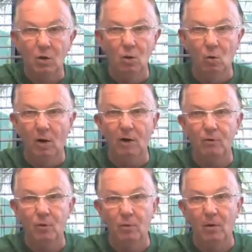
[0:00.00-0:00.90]
to where I
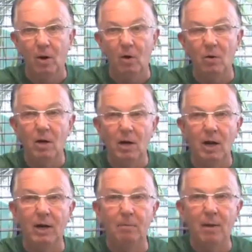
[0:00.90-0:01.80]
threw the ball,
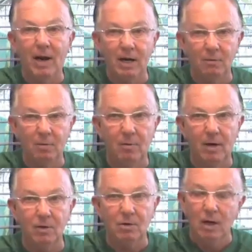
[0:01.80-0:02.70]
and then back up to
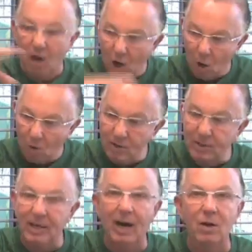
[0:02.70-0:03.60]
base. Always
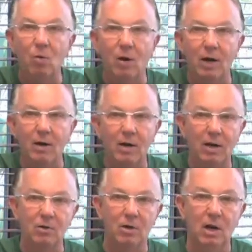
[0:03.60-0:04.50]
get out of the way.
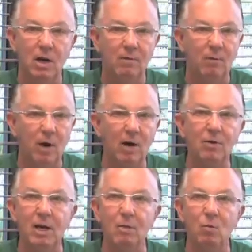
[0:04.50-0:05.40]
As a, for our
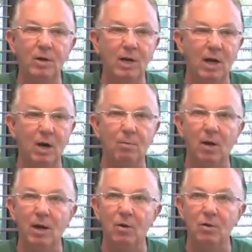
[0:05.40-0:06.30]
team, we tell our
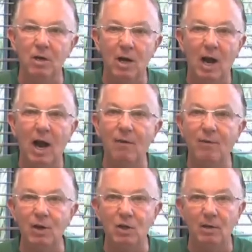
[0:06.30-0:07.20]
players,
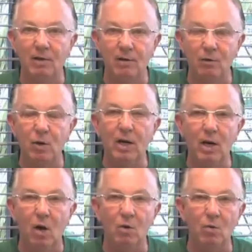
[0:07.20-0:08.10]
offensively, if you get
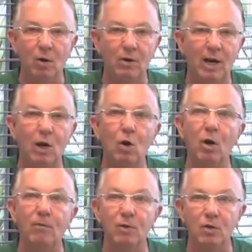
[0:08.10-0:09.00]
caught in a rundown,
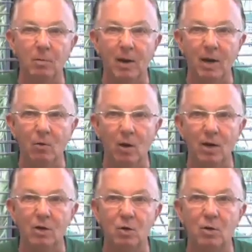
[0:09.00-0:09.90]
look for somebody to run
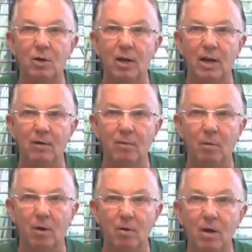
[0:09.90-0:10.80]
into that doesn't have the
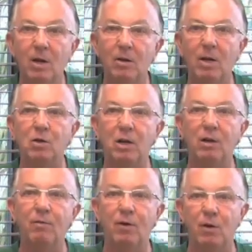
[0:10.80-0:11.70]
ball. Then it's
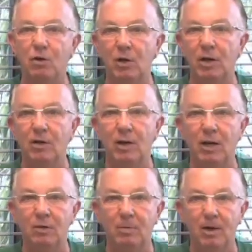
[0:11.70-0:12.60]
interference and you get to the
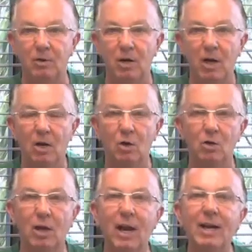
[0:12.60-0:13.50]
next base. Because
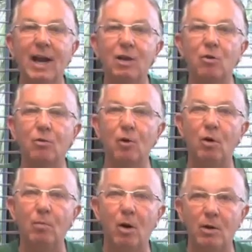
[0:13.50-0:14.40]
a lot of guys will throw
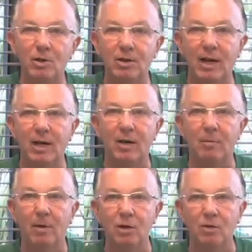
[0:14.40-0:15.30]
the ball and stand there in
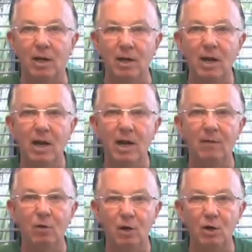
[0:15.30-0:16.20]
the baseline. And
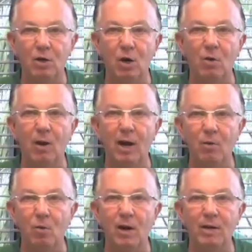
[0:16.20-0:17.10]
if you can turn around
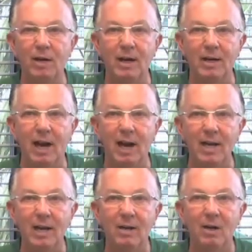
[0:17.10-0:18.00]
and run into that guy,
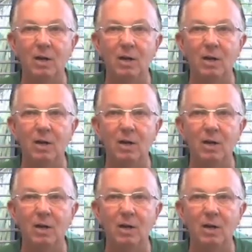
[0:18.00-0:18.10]
then